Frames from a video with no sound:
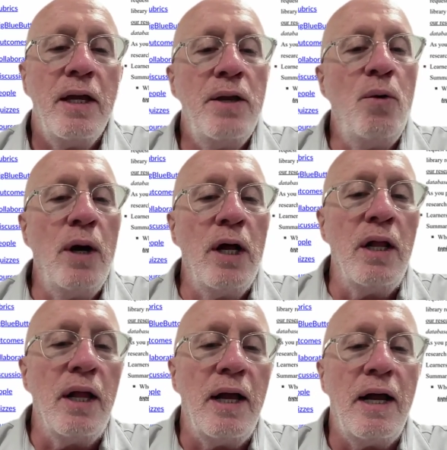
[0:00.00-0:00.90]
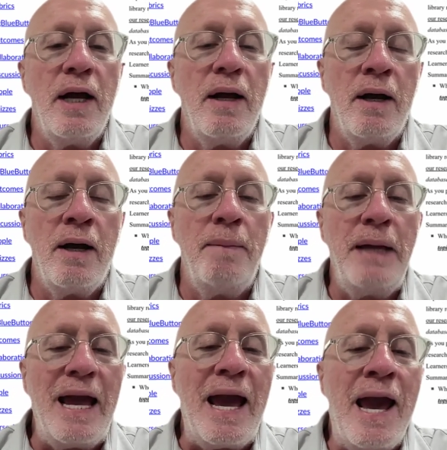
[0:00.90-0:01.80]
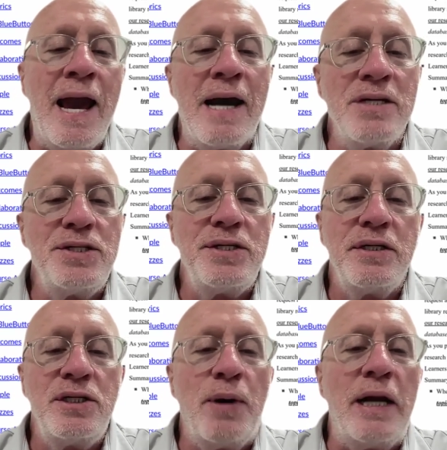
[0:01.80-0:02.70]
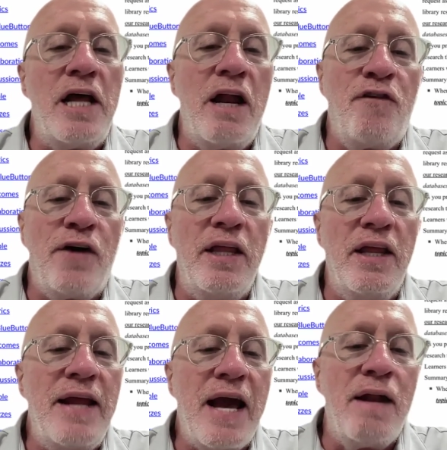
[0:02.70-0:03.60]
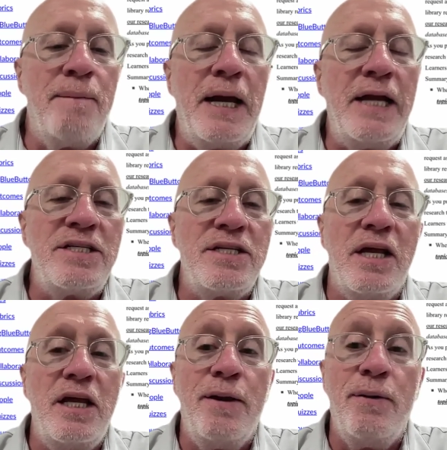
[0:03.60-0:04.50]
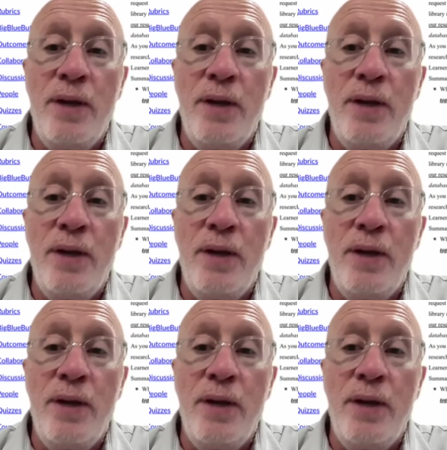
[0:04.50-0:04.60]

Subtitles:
You will be asked to identify the database that you